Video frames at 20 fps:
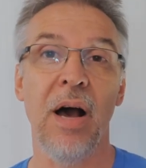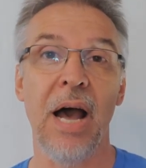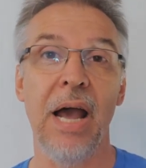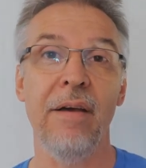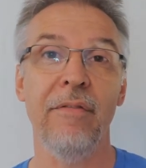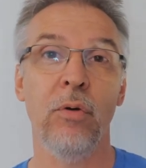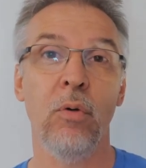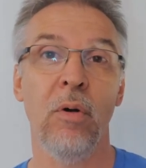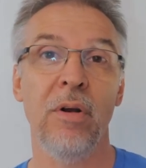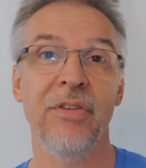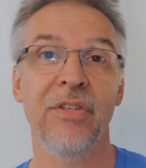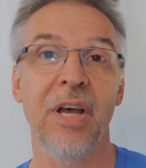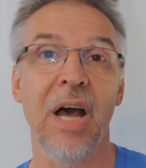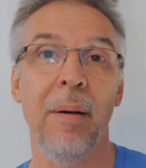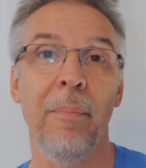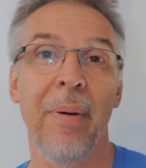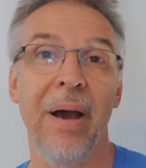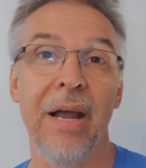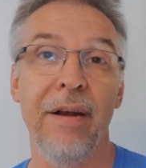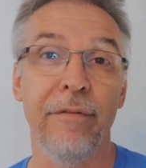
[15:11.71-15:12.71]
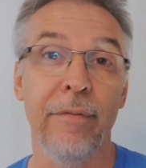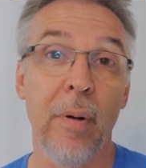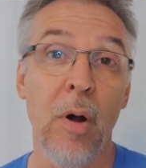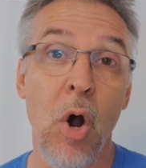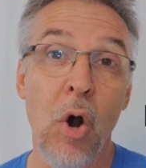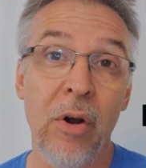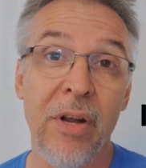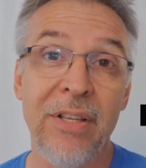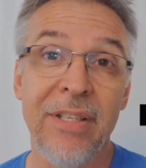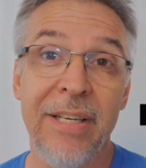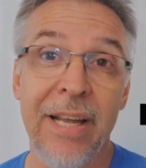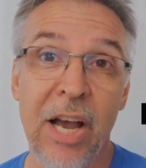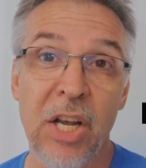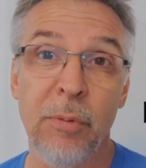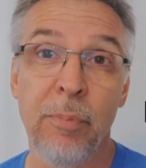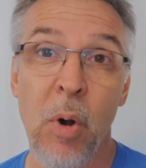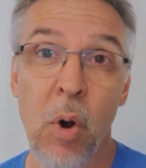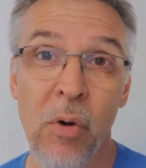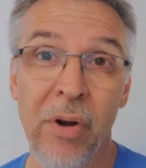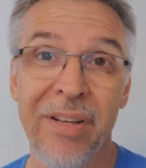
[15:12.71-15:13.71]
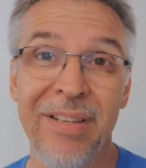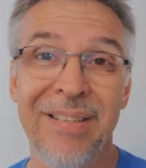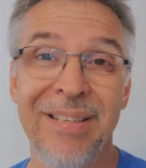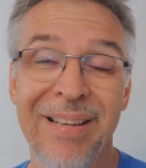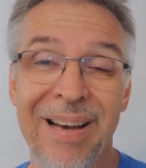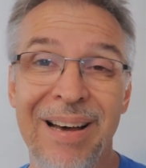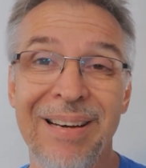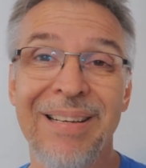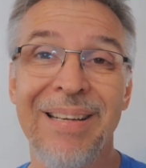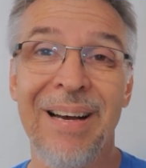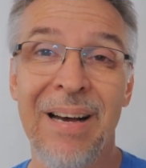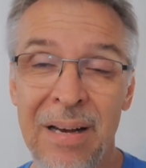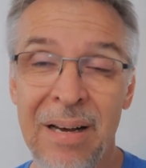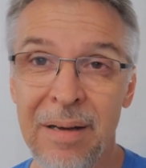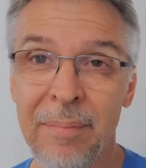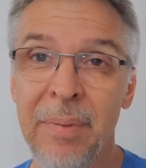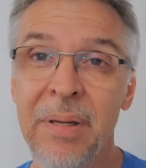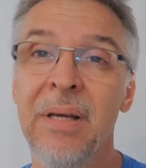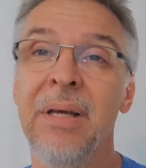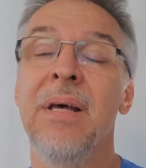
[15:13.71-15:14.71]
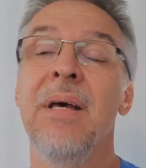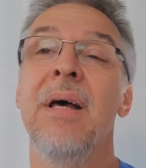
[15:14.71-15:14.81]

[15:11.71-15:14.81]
I, of course, got mine from hocus dash pocus dot com.